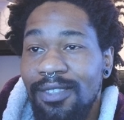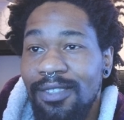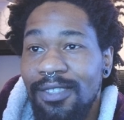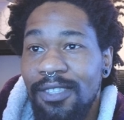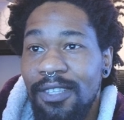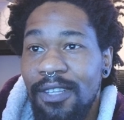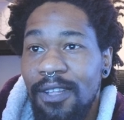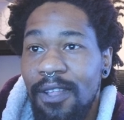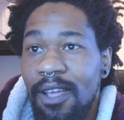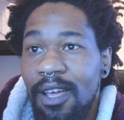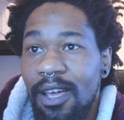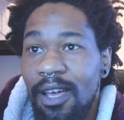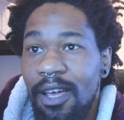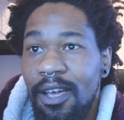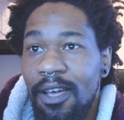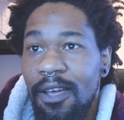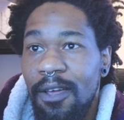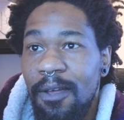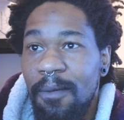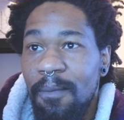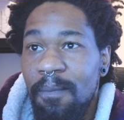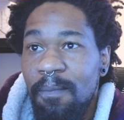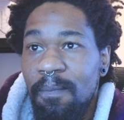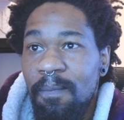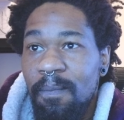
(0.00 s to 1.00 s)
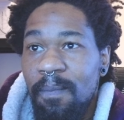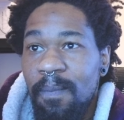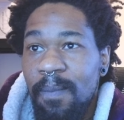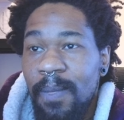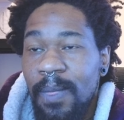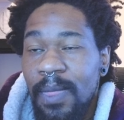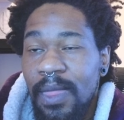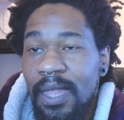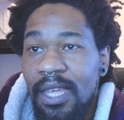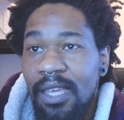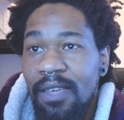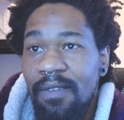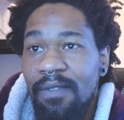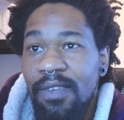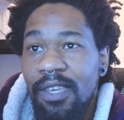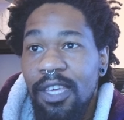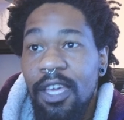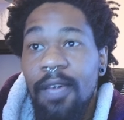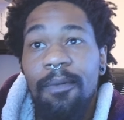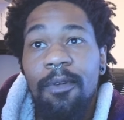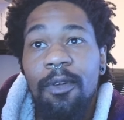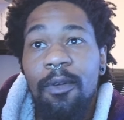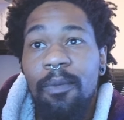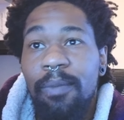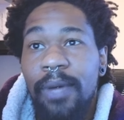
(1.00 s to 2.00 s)

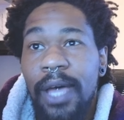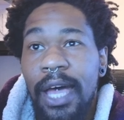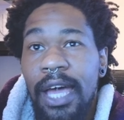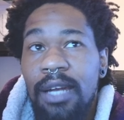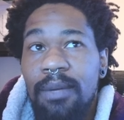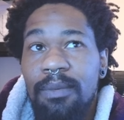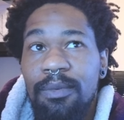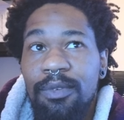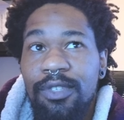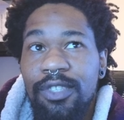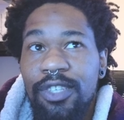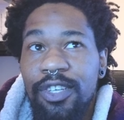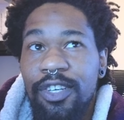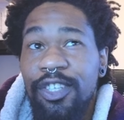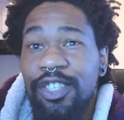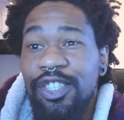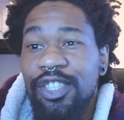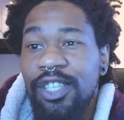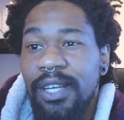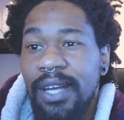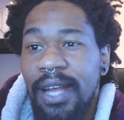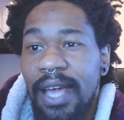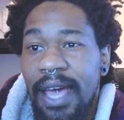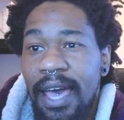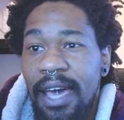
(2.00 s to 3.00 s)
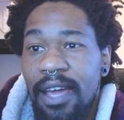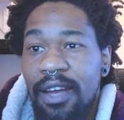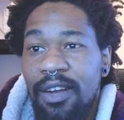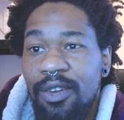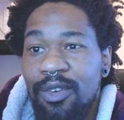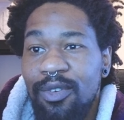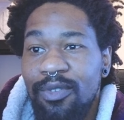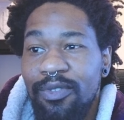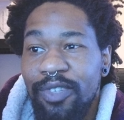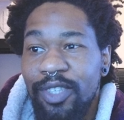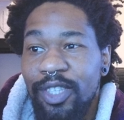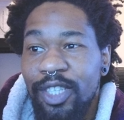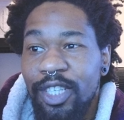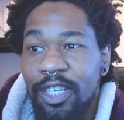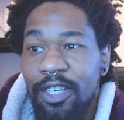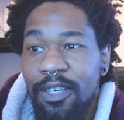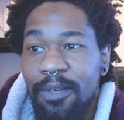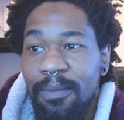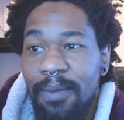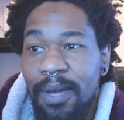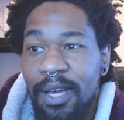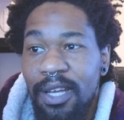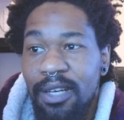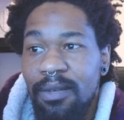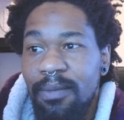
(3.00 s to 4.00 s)
EVM compatible, so you're just going to add it over to your
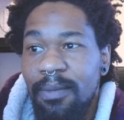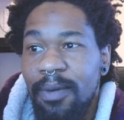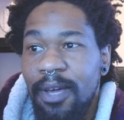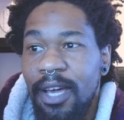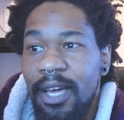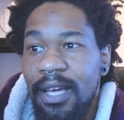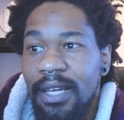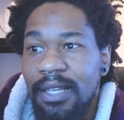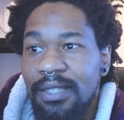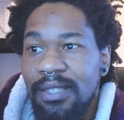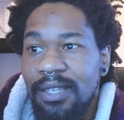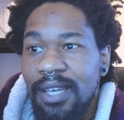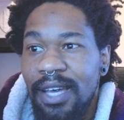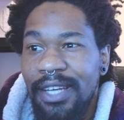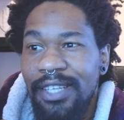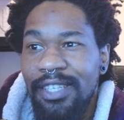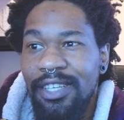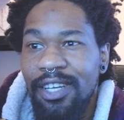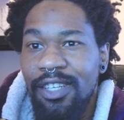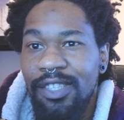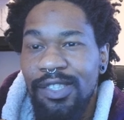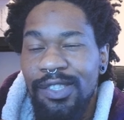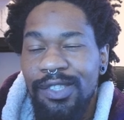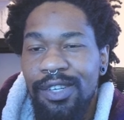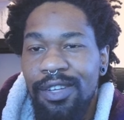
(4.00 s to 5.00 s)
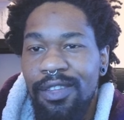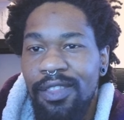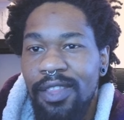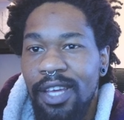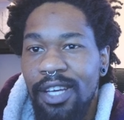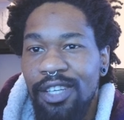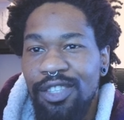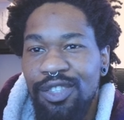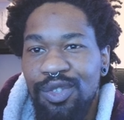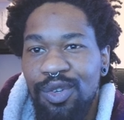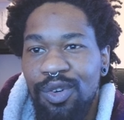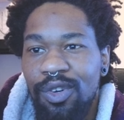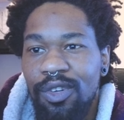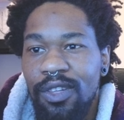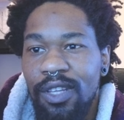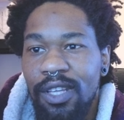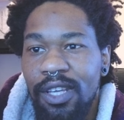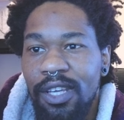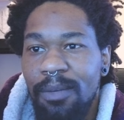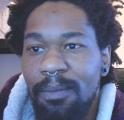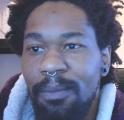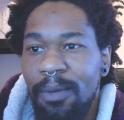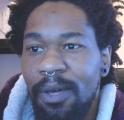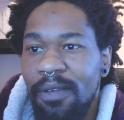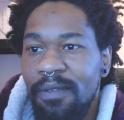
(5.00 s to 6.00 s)
MetaMask. I touched on that shortly
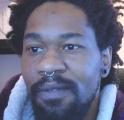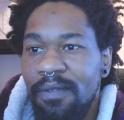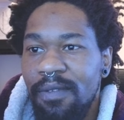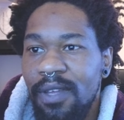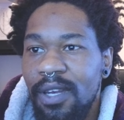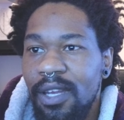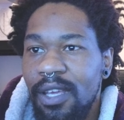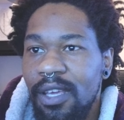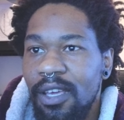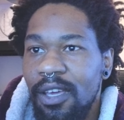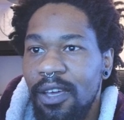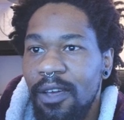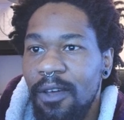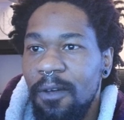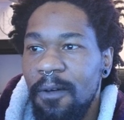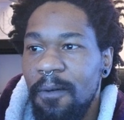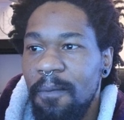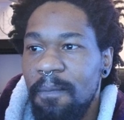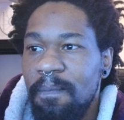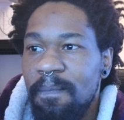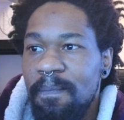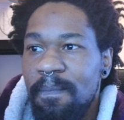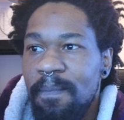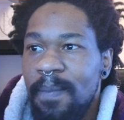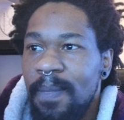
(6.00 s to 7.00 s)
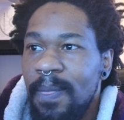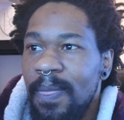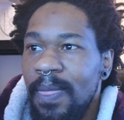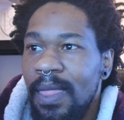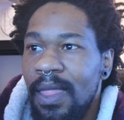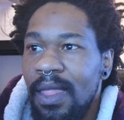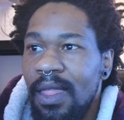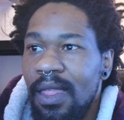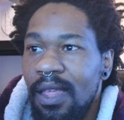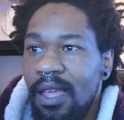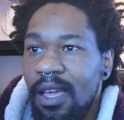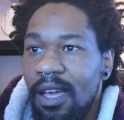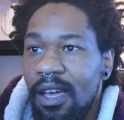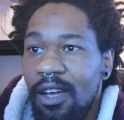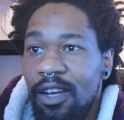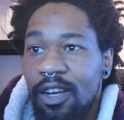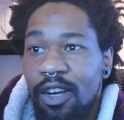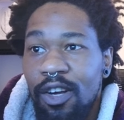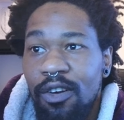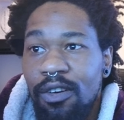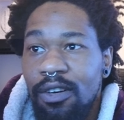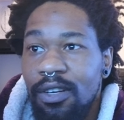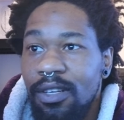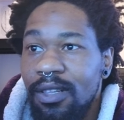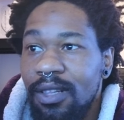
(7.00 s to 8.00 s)
in my video.
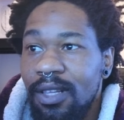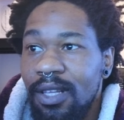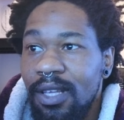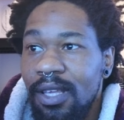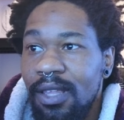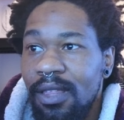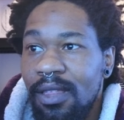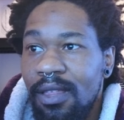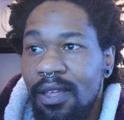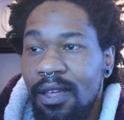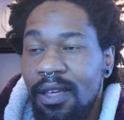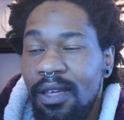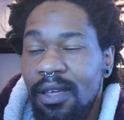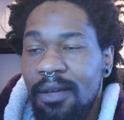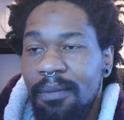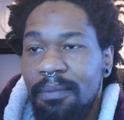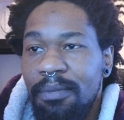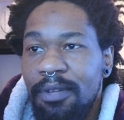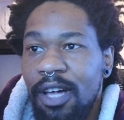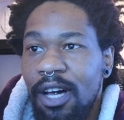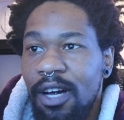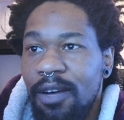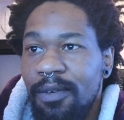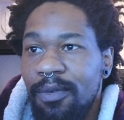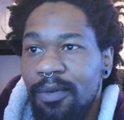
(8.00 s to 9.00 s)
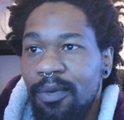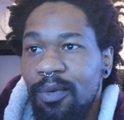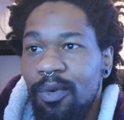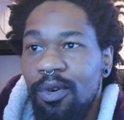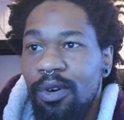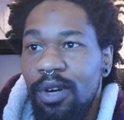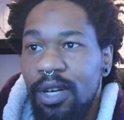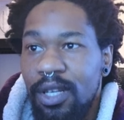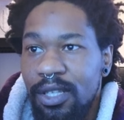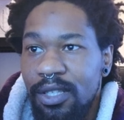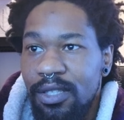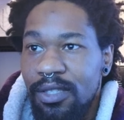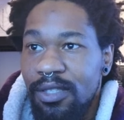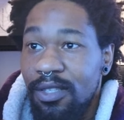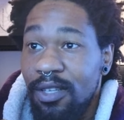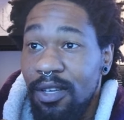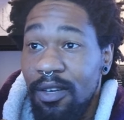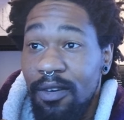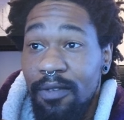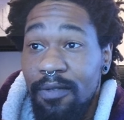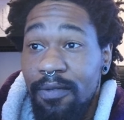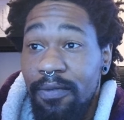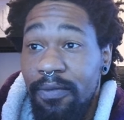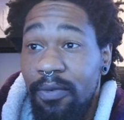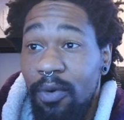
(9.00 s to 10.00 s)
Currently, the block reward is
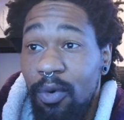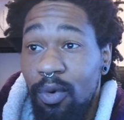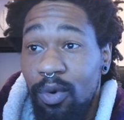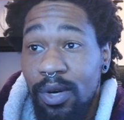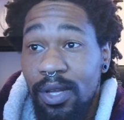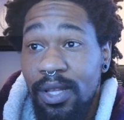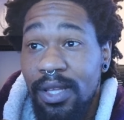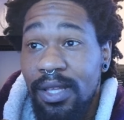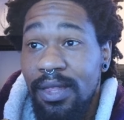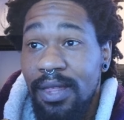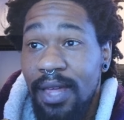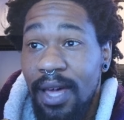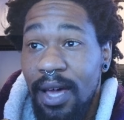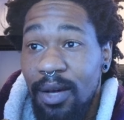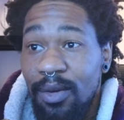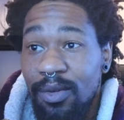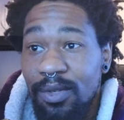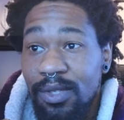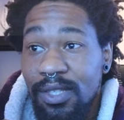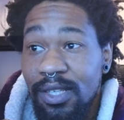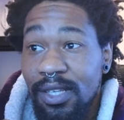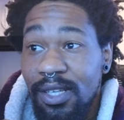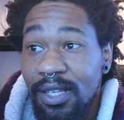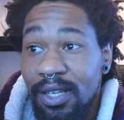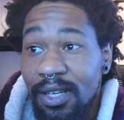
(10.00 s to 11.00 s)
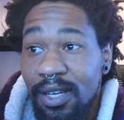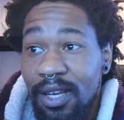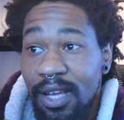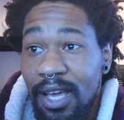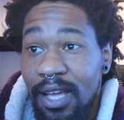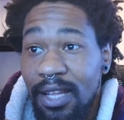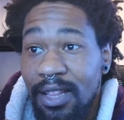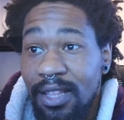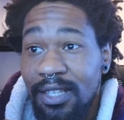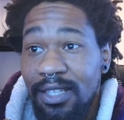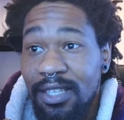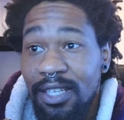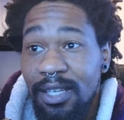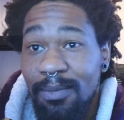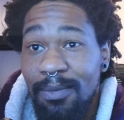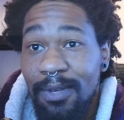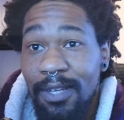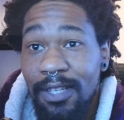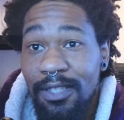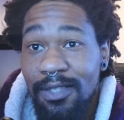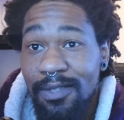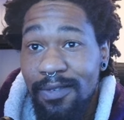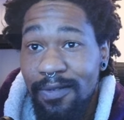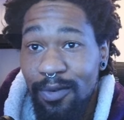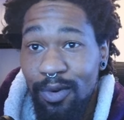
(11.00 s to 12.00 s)
40,000, and the team
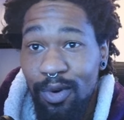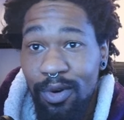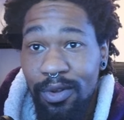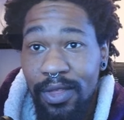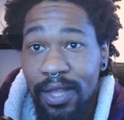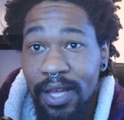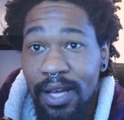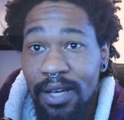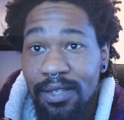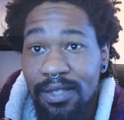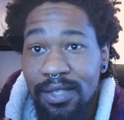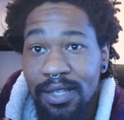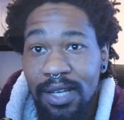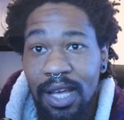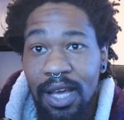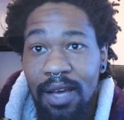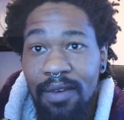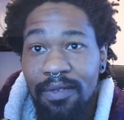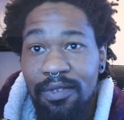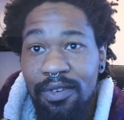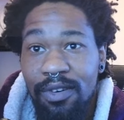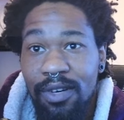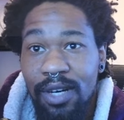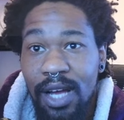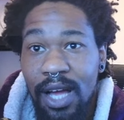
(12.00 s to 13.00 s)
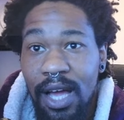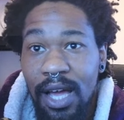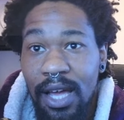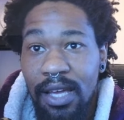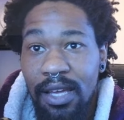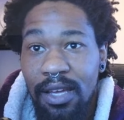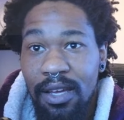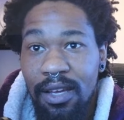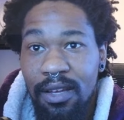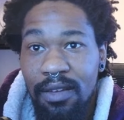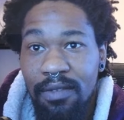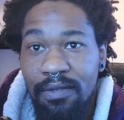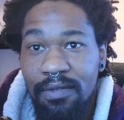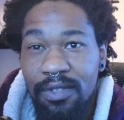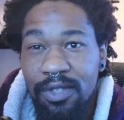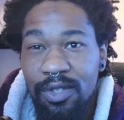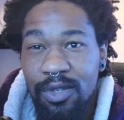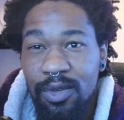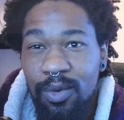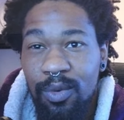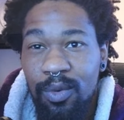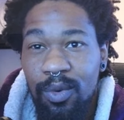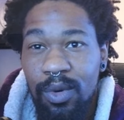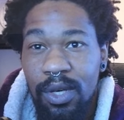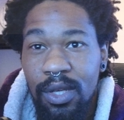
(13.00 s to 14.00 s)
gets 4,000 after a height of
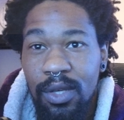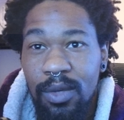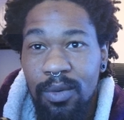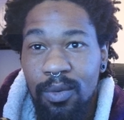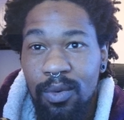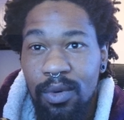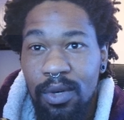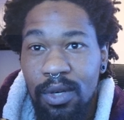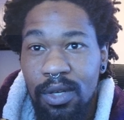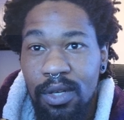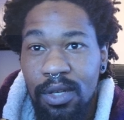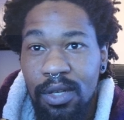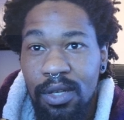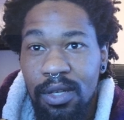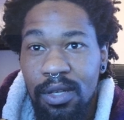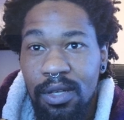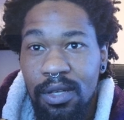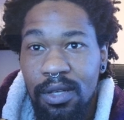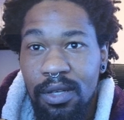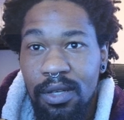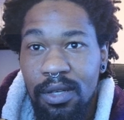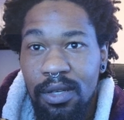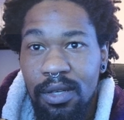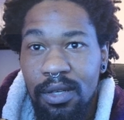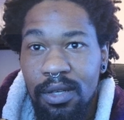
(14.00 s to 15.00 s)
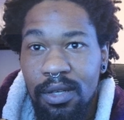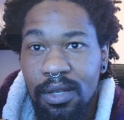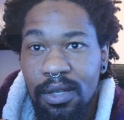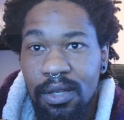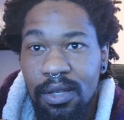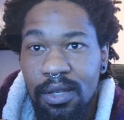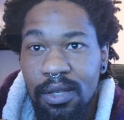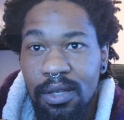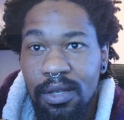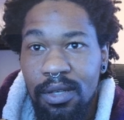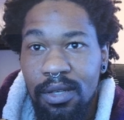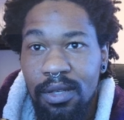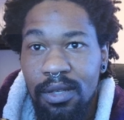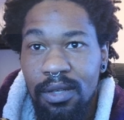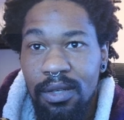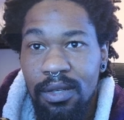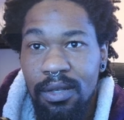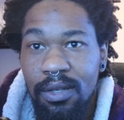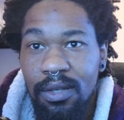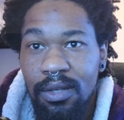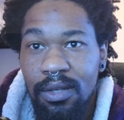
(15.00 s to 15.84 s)
21